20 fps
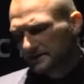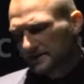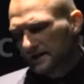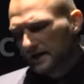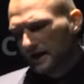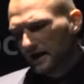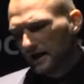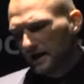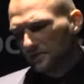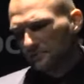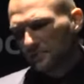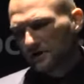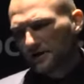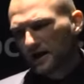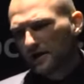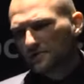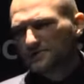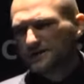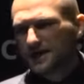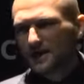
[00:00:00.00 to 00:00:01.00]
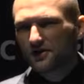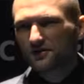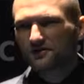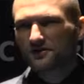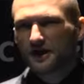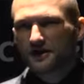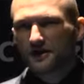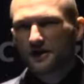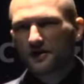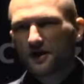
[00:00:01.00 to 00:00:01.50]
But outside of
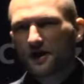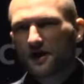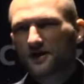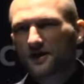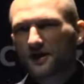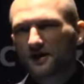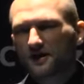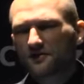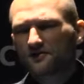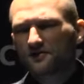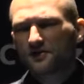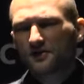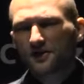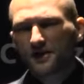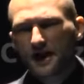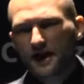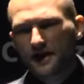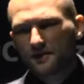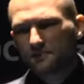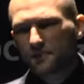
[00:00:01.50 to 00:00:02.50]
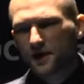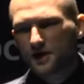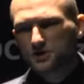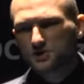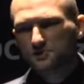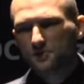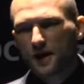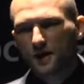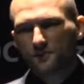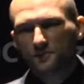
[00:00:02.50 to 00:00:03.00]
that, Al-Qaeda never really had
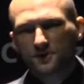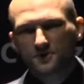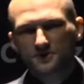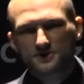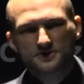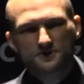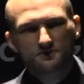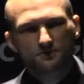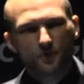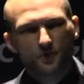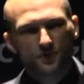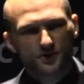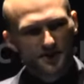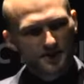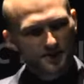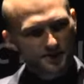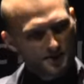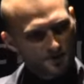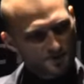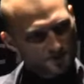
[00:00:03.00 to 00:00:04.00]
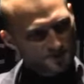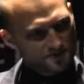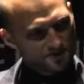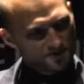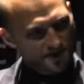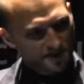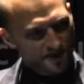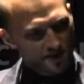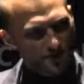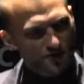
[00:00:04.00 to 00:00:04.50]
much popular support in terms of
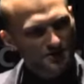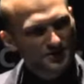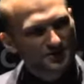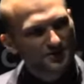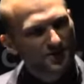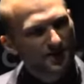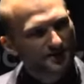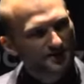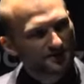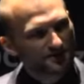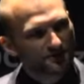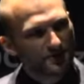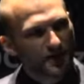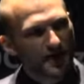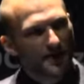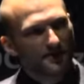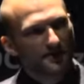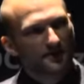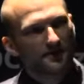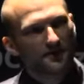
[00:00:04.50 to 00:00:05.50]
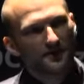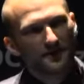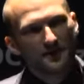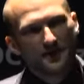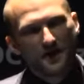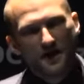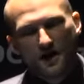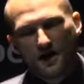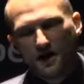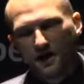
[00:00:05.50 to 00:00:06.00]
their constructive plan.
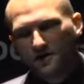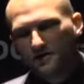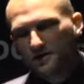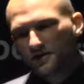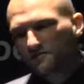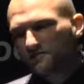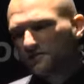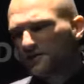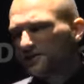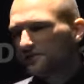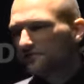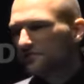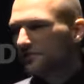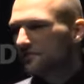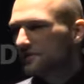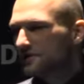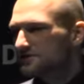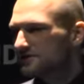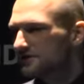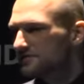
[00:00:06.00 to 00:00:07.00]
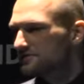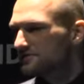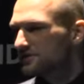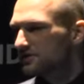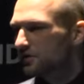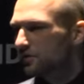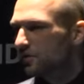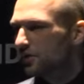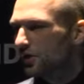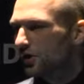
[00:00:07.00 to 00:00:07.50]
There are very few Muslims in
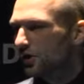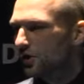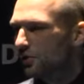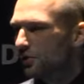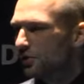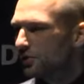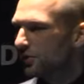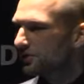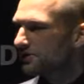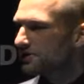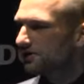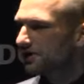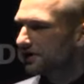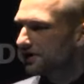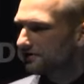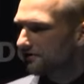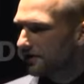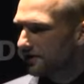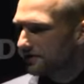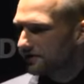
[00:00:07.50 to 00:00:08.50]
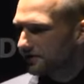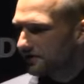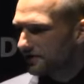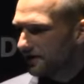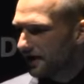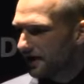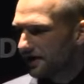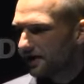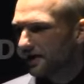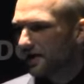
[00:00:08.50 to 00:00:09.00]
the world who would want to live under
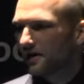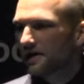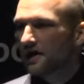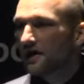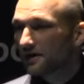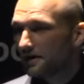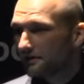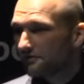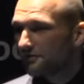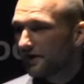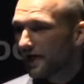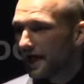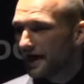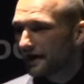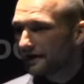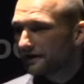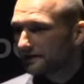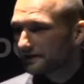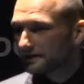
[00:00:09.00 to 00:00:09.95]
the Al-Qaeda flag.